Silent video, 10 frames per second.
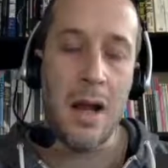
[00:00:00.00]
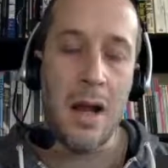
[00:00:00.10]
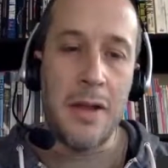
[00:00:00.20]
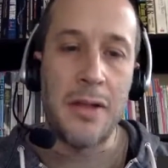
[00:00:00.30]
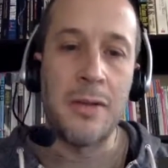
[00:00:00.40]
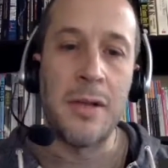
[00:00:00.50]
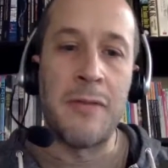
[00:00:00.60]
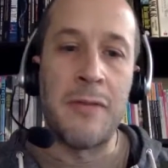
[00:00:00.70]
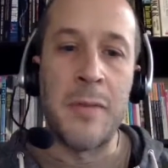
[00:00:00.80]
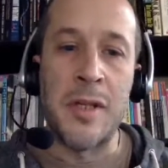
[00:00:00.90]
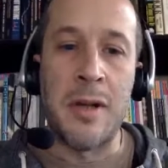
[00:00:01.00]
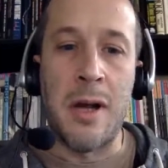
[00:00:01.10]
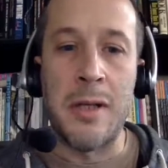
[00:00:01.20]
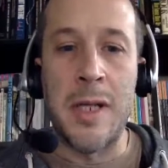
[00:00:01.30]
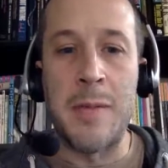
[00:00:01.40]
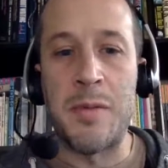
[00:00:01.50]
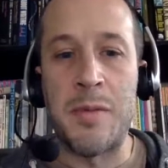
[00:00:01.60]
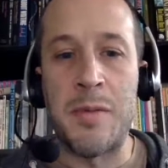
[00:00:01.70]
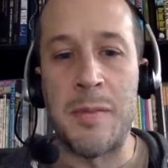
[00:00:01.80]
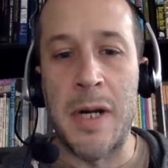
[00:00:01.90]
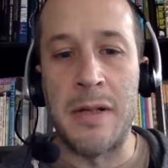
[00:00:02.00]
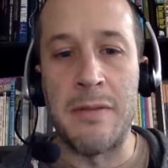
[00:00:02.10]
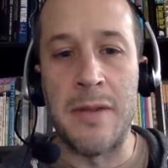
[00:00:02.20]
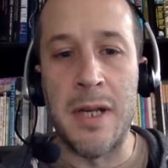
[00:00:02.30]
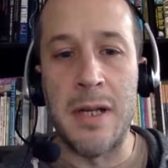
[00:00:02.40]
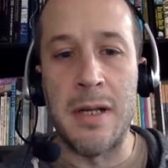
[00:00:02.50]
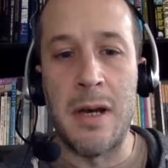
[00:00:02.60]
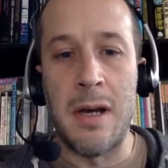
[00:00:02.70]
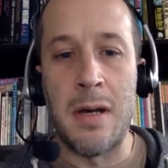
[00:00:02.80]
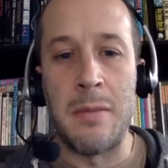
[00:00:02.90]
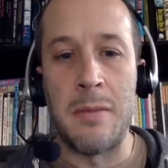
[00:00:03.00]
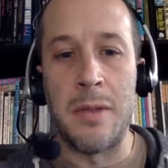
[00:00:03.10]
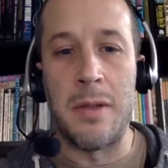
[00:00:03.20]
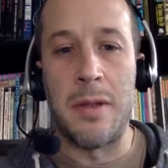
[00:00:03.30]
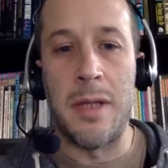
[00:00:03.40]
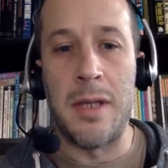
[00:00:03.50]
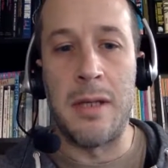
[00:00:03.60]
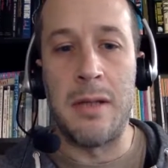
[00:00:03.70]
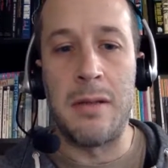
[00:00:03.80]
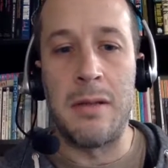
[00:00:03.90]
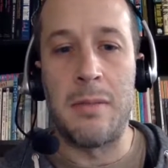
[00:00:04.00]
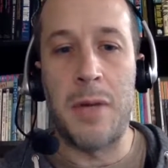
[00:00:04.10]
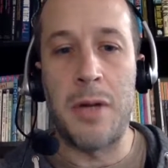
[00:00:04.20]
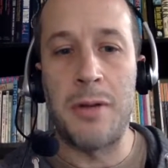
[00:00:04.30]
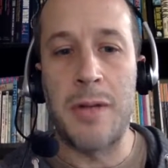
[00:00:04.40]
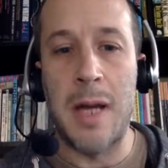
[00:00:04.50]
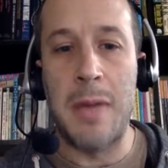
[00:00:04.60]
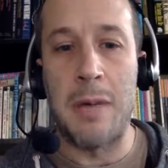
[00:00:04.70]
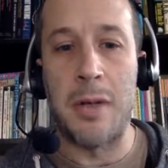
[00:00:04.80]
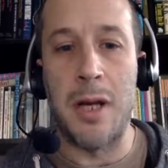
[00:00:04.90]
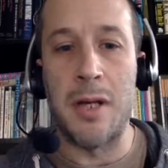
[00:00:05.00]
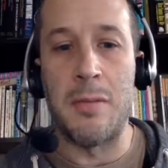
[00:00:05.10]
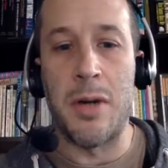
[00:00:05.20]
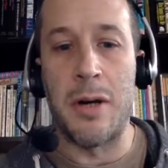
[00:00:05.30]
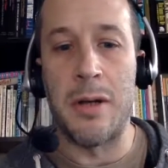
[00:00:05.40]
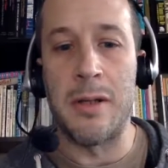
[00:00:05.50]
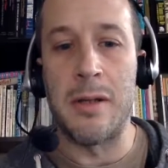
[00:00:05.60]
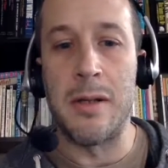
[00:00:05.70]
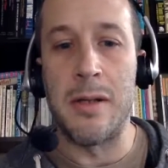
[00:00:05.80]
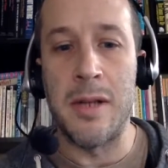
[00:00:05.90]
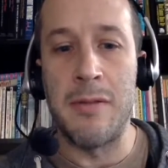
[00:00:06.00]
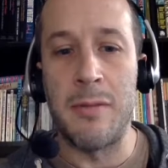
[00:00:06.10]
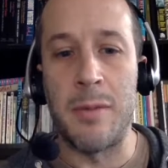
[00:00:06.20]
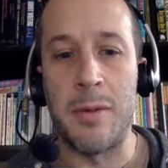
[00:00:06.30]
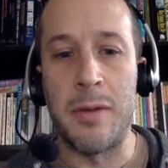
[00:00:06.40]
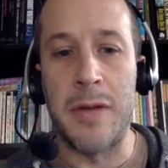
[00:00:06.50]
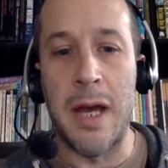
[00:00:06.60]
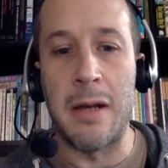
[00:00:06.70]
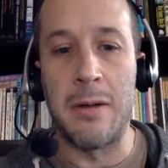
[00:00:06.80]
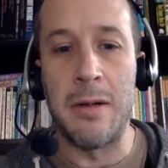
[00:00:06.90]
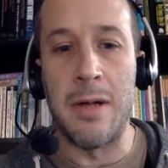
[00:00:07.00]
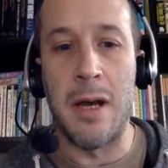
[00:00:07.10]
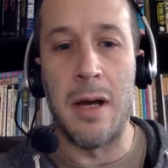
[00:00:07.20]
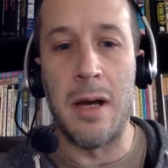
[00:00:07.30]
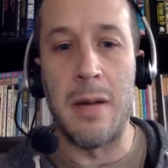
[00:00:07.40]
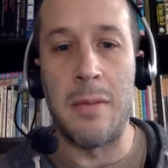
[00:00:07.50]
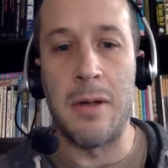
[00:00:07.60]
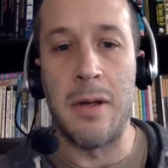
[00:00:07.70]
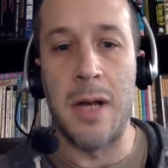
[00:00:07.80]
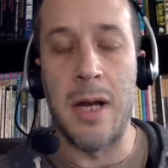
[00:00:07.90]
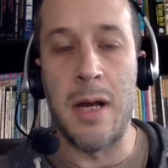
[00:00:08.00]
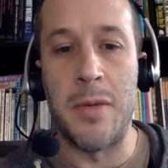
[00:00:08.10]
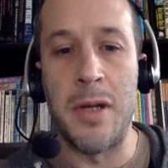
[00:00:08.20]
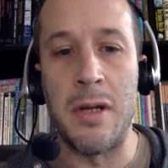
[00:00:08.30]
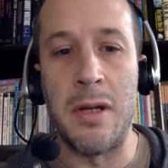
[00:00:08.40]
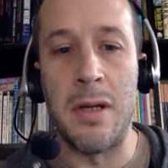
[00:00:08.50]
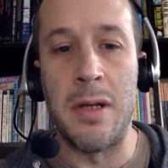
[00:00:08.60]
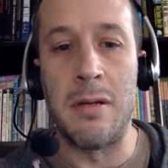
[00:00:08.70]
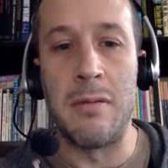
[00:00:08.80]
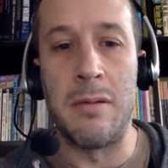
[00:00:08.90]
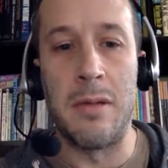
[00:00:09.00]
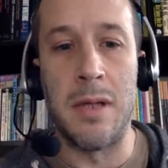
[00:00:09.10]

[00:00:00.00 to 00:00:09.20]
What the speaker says: think certainly from the Scala team's perspective that the partial type application part, it's conceivable that could end up in